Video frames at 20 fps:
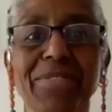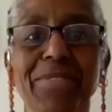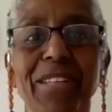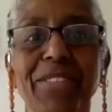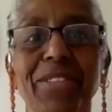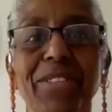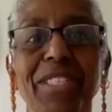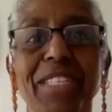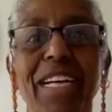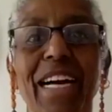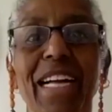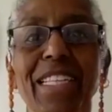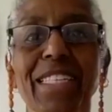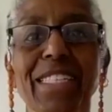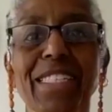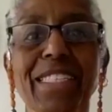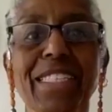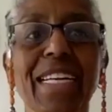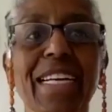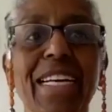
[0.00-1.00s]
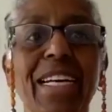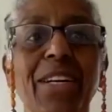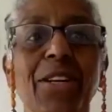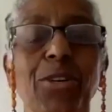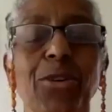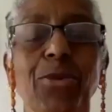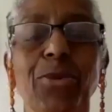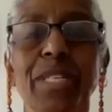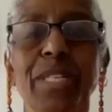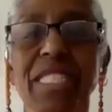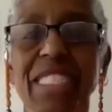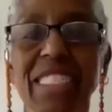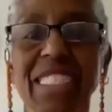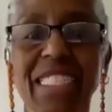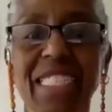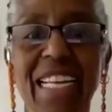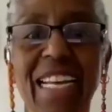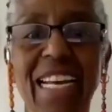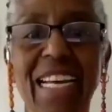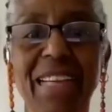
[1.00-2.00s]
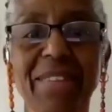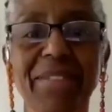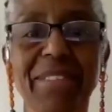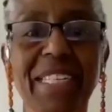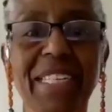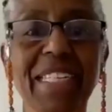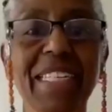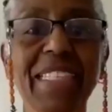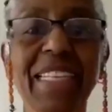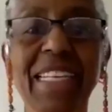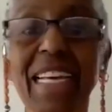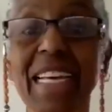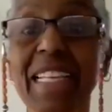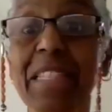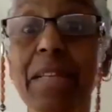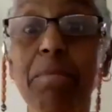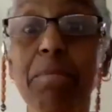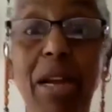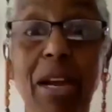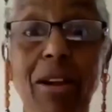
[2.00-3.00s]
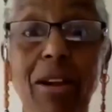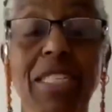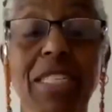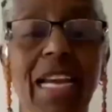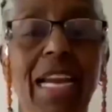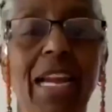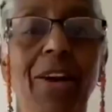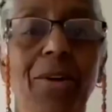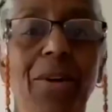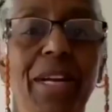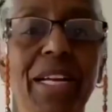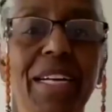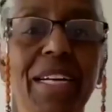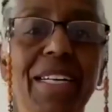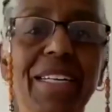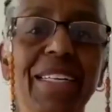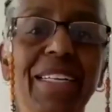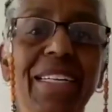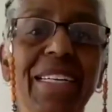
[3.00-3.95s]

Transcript: Frederick Douglass, who was enslaved in the Maryland area,